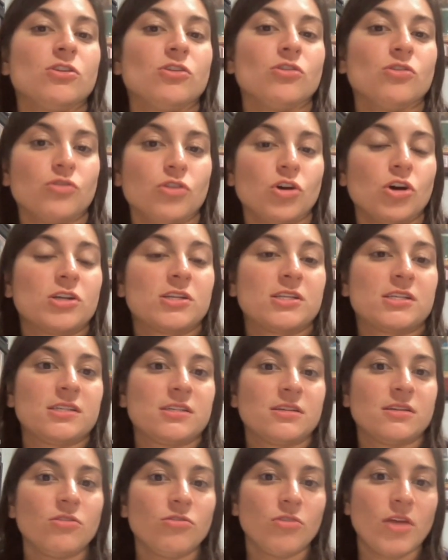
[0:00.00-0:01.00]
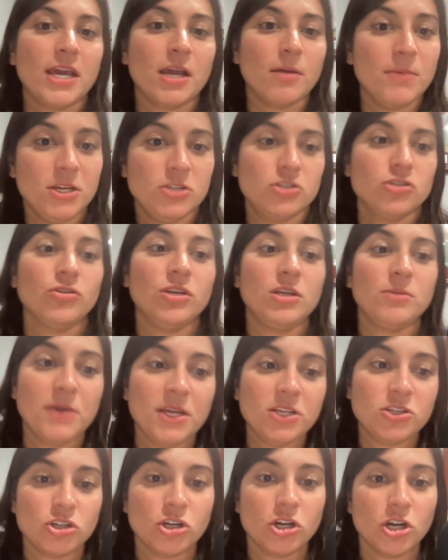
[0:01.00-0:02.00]
looked like a major league
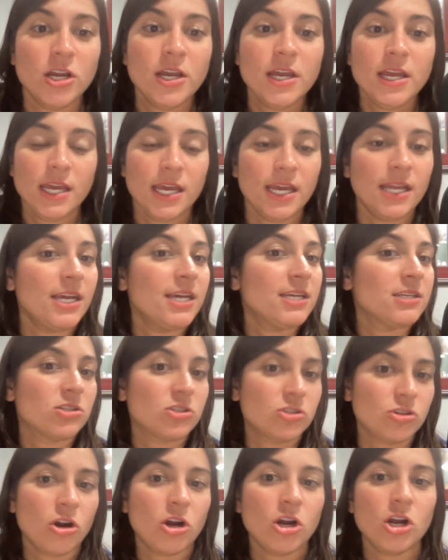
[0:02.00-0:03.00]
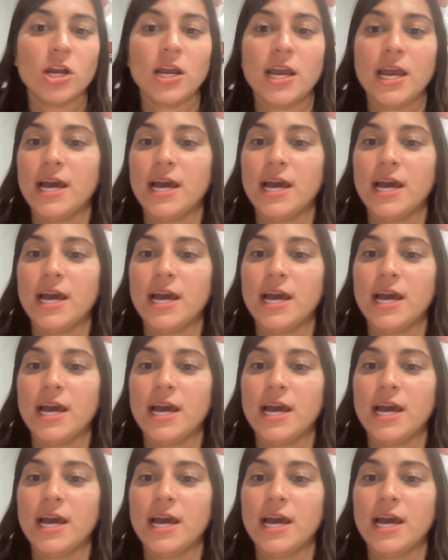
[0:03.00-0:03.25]
pitcher in his start,